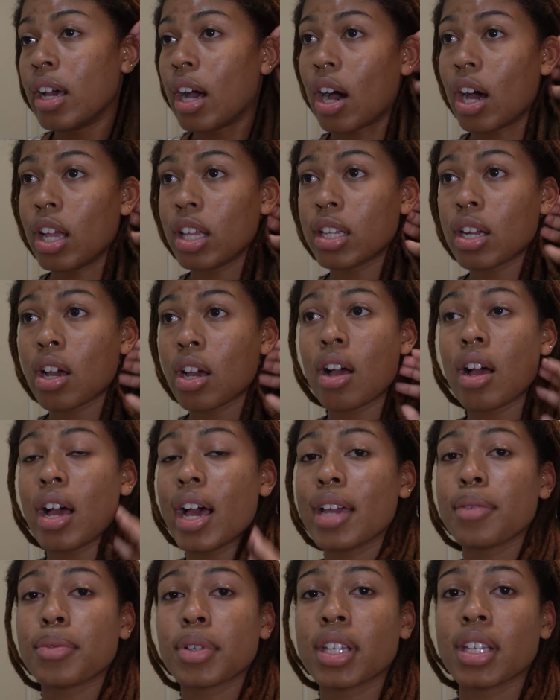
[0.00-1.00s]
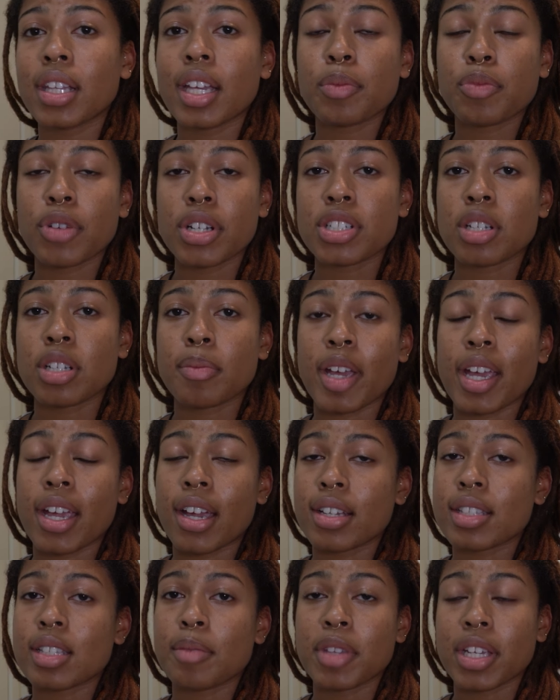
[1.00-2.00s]
all in all, I really like brushing my hair.
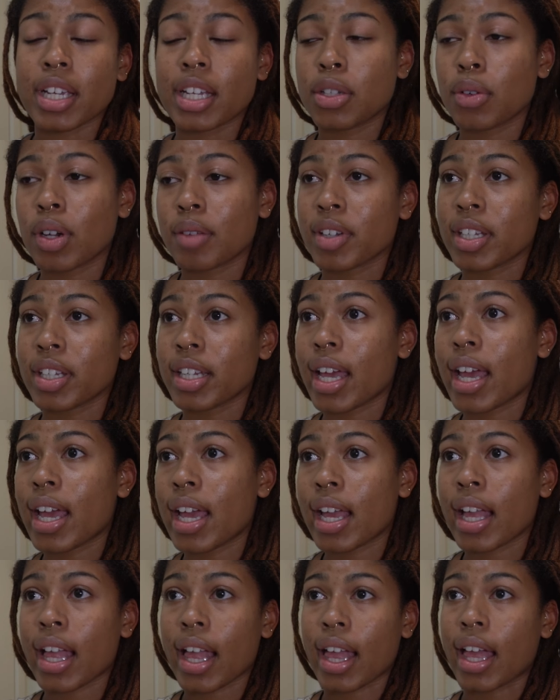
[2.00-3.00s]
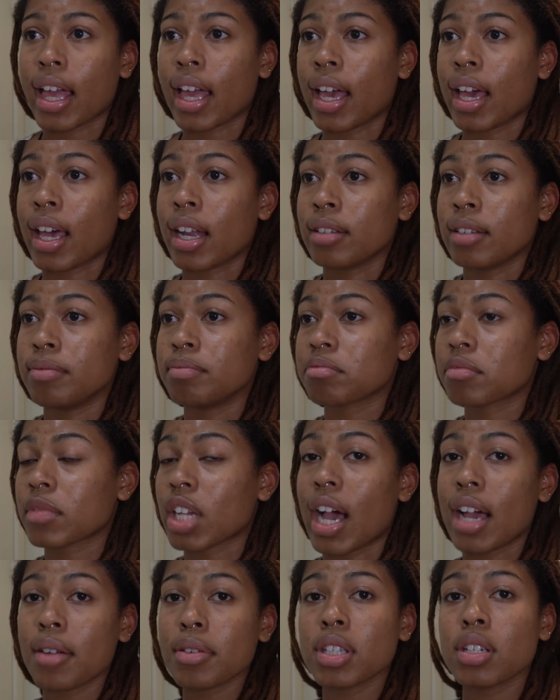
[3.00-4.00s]
It's something I do every day, and
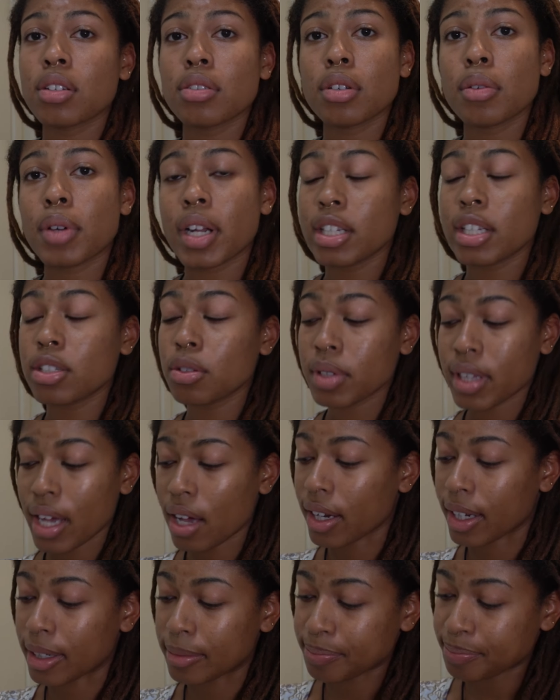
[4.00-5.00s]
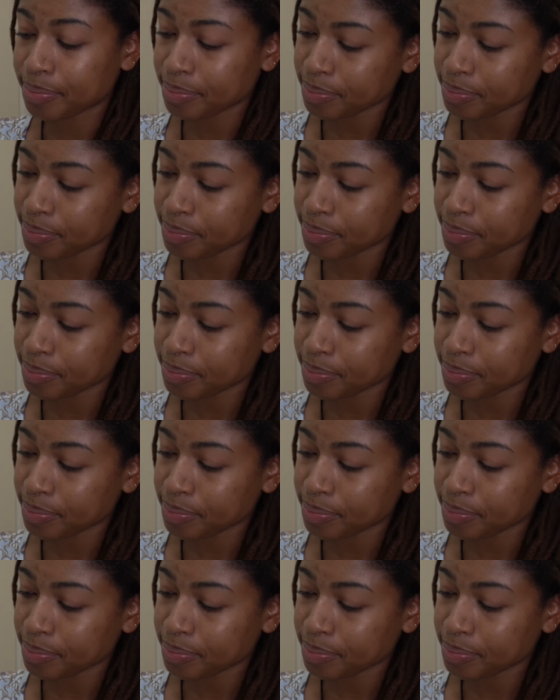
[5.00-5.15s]
I really don't know what I'd do without it.